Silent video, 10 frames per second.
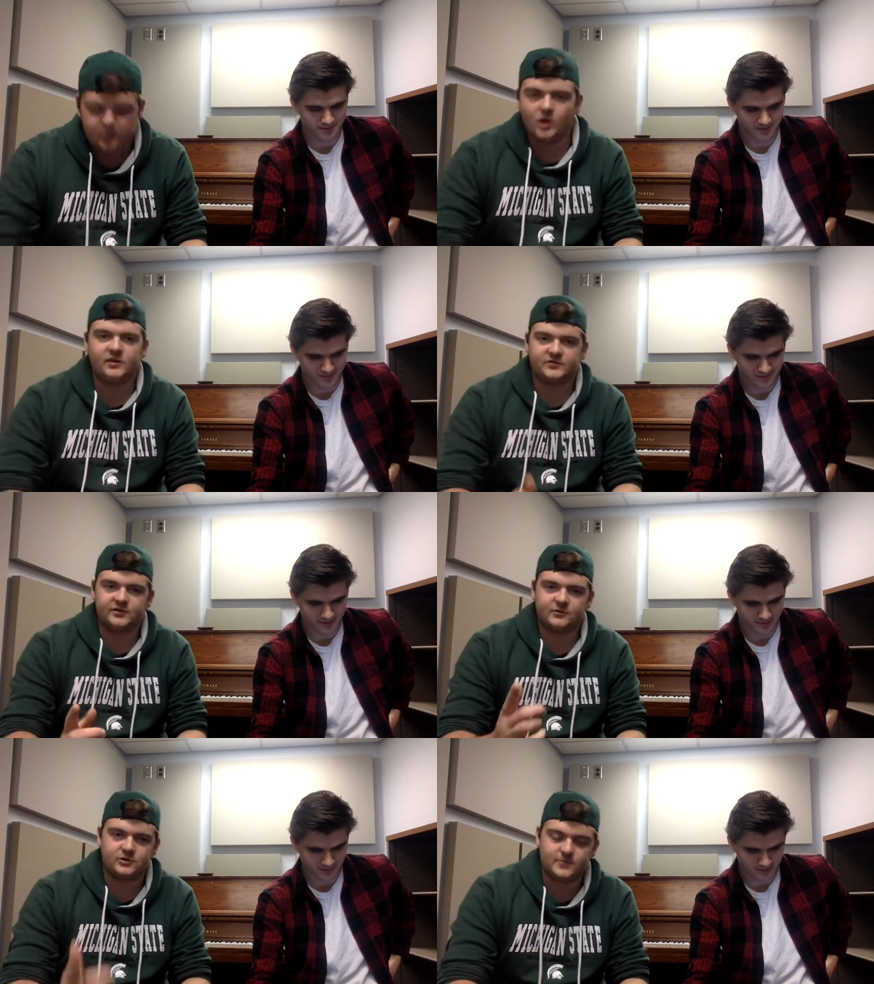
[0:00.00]
Speaker 1: who all have
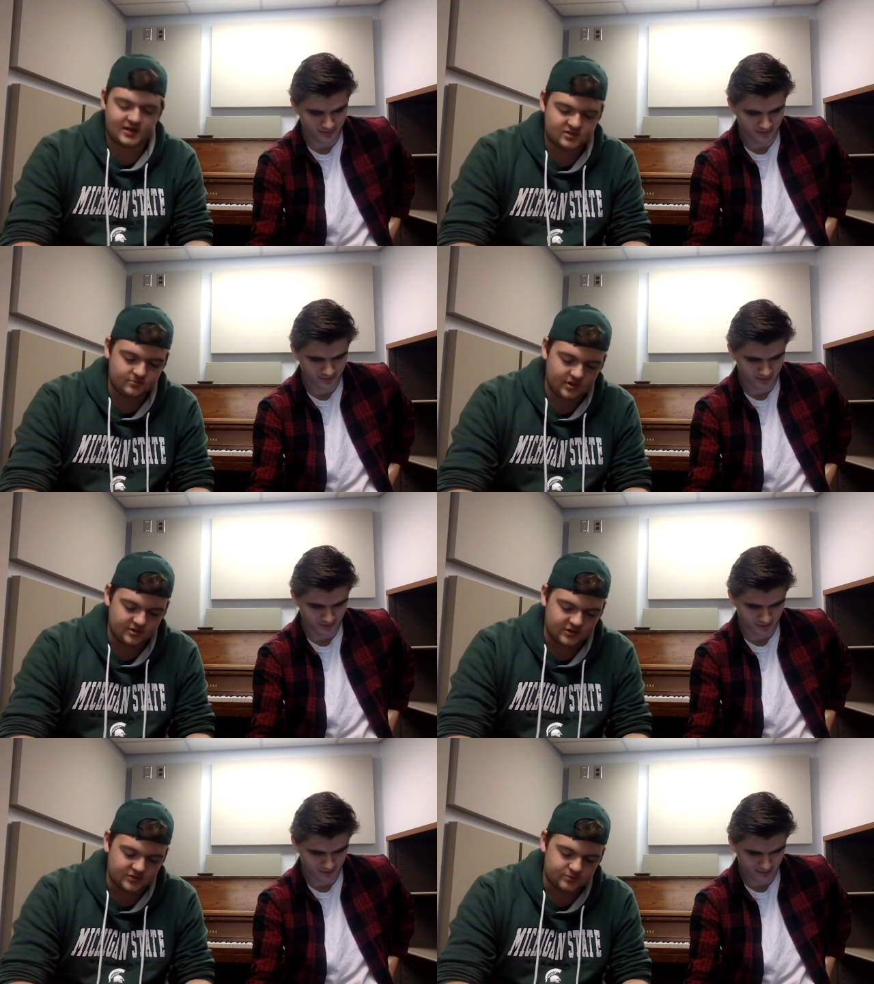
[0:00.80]
different
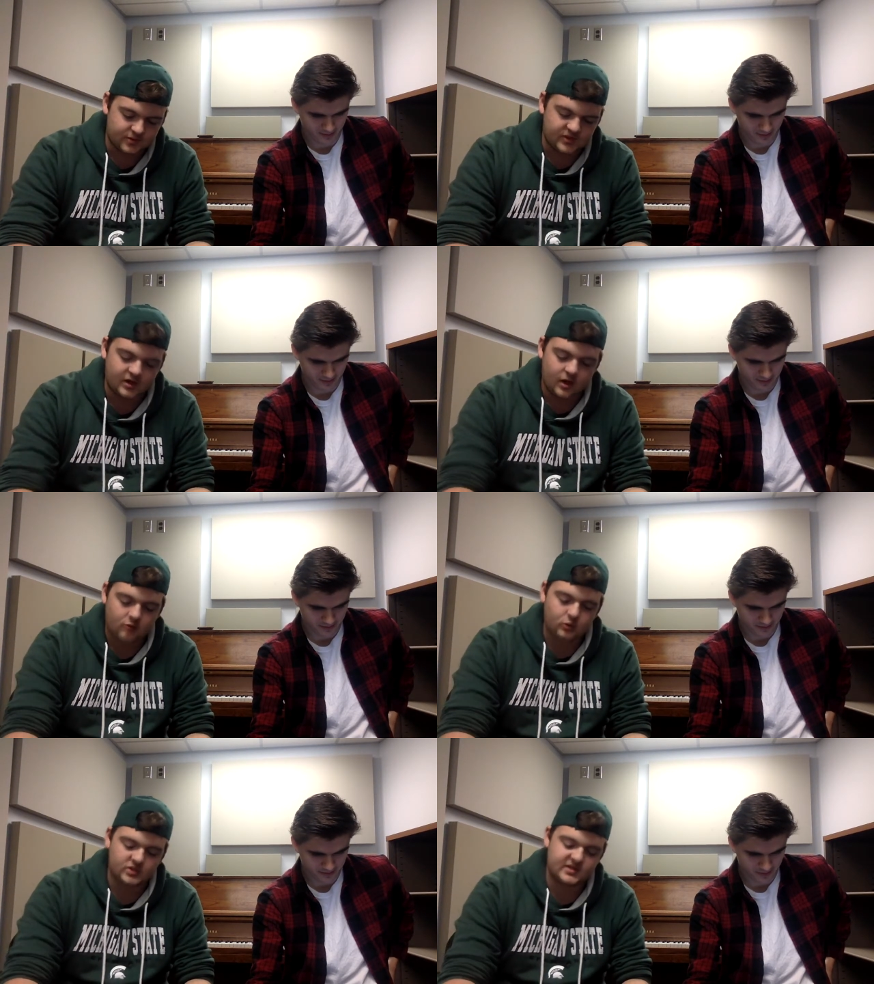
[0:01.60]
responsibilities, but they
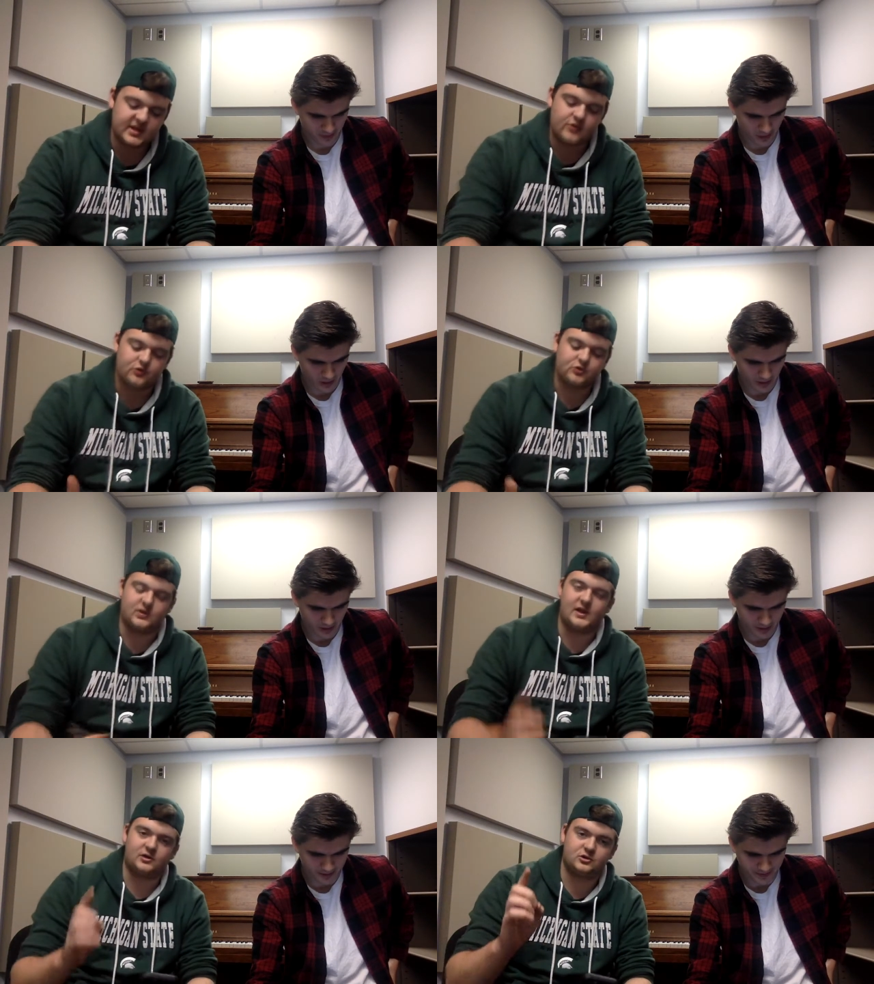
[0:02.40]
all work together to
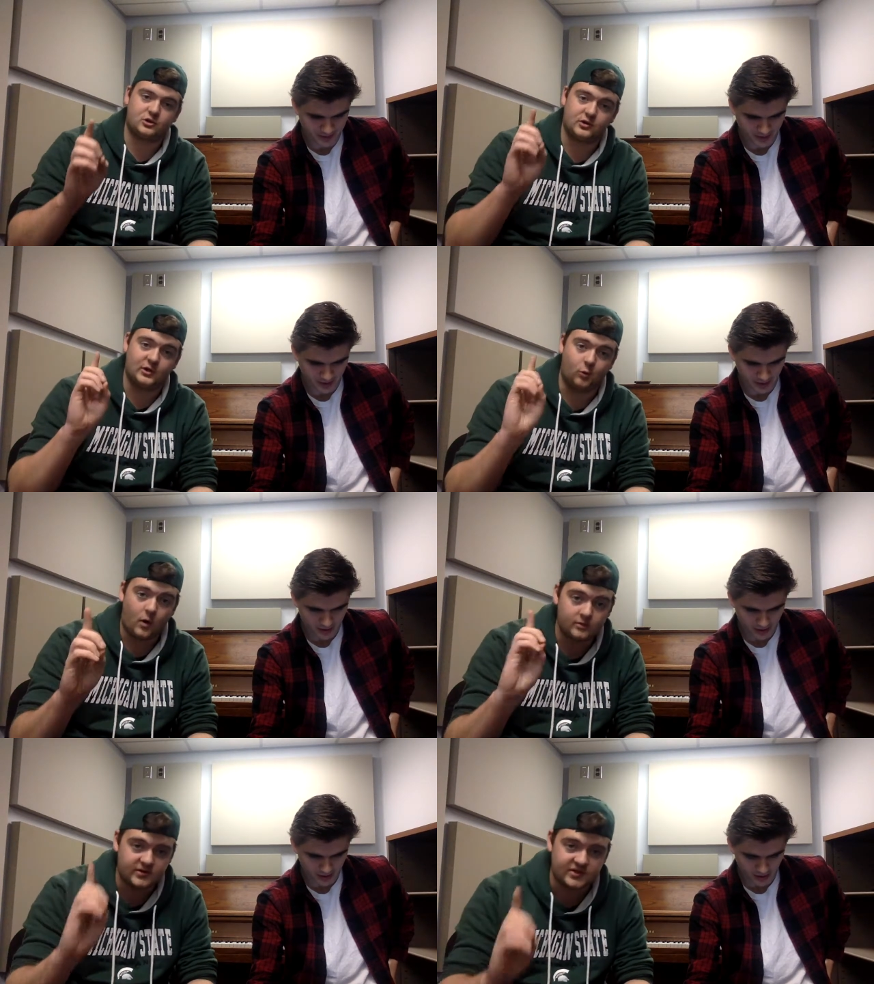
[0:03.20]
create, to create
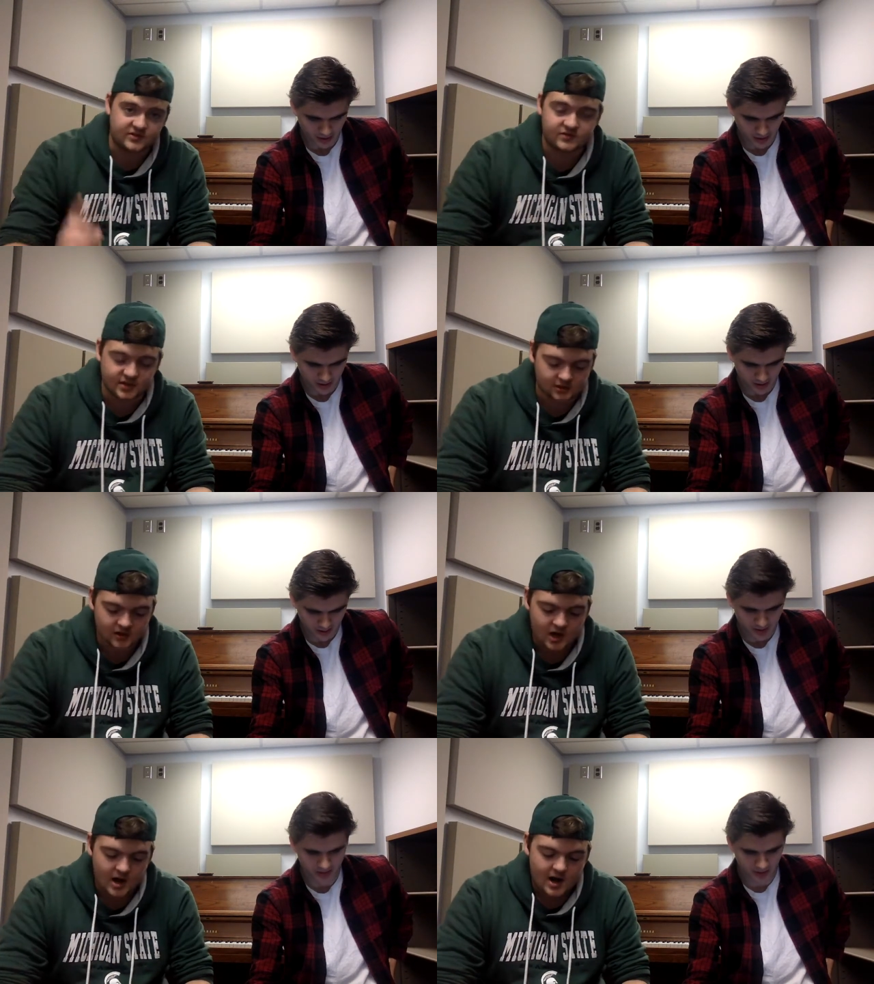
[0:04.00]
one piece of theater.
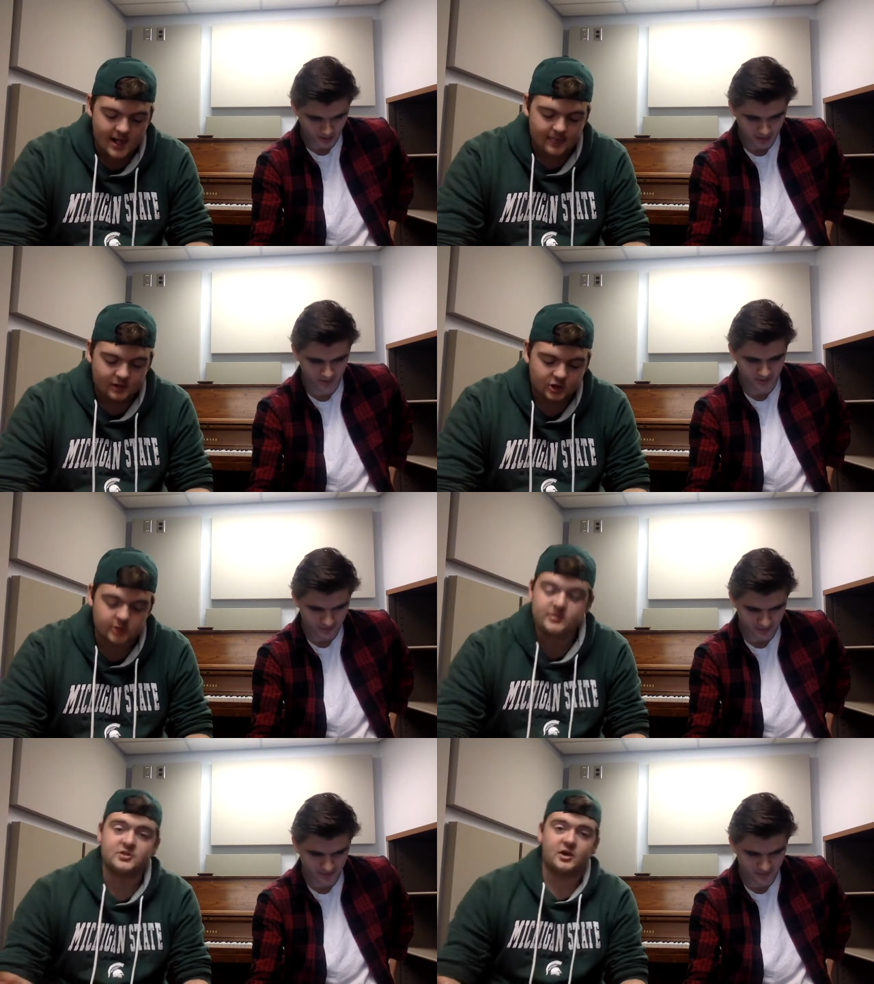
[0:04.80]

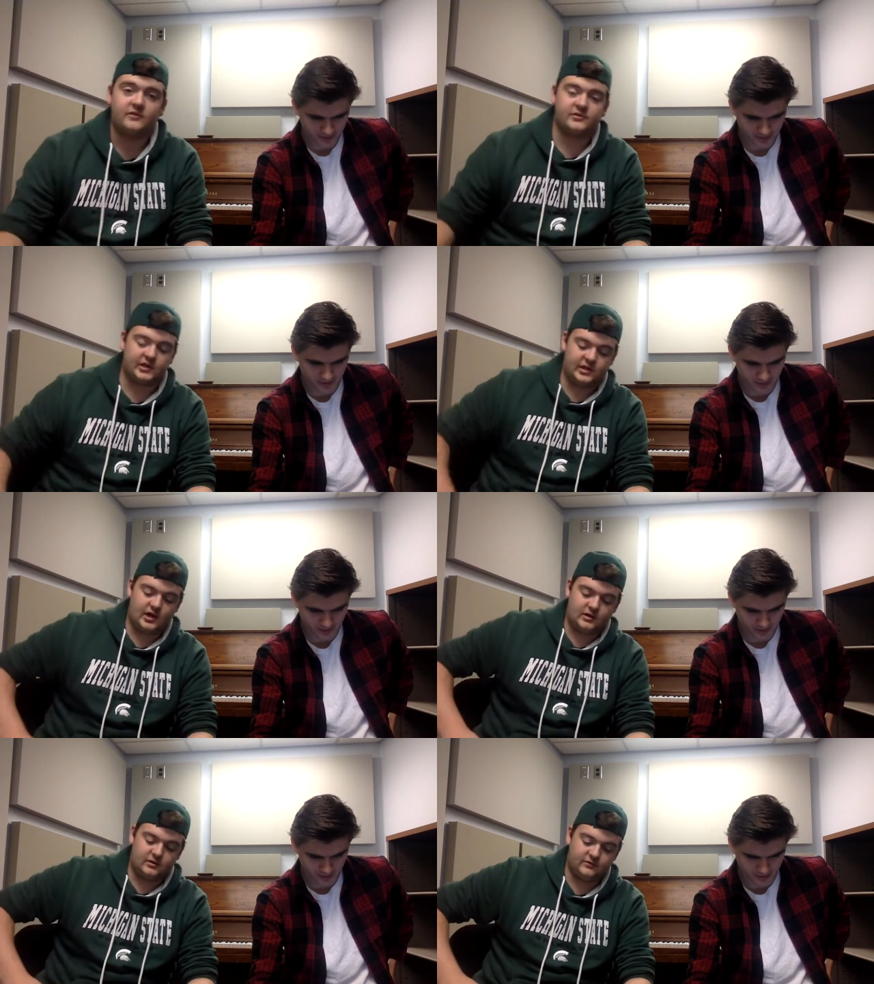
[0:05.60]
Clurman is often
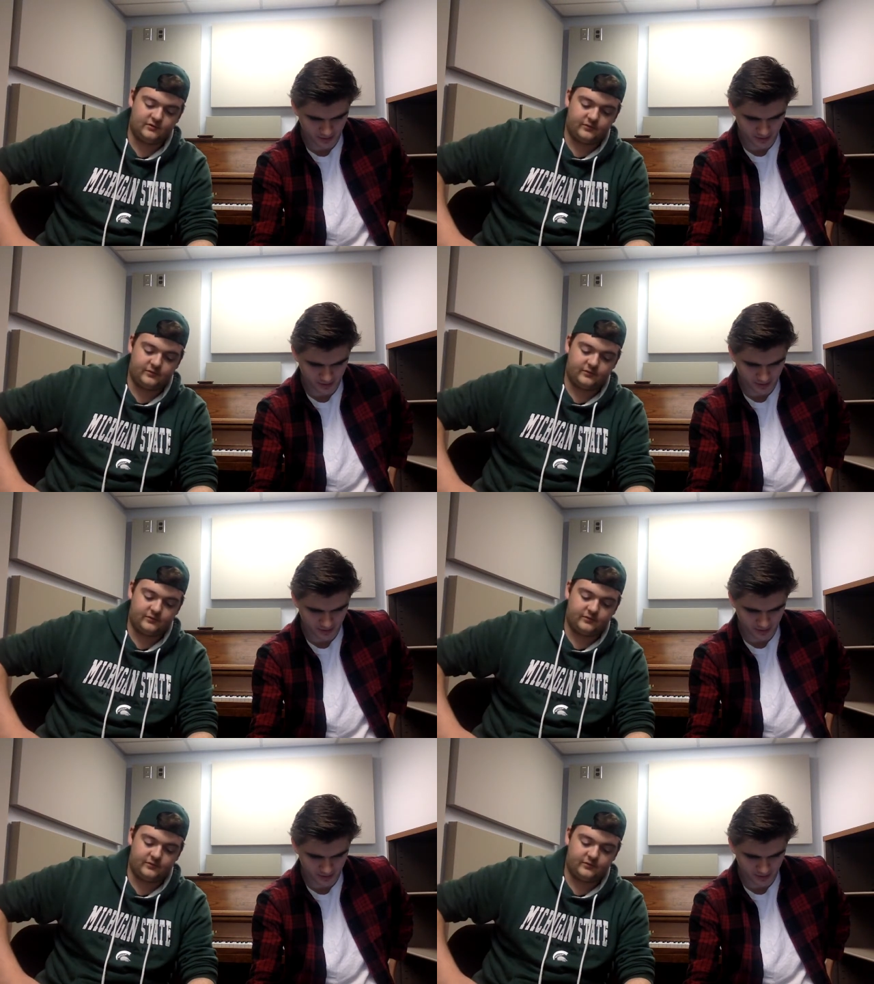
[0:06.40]
thought of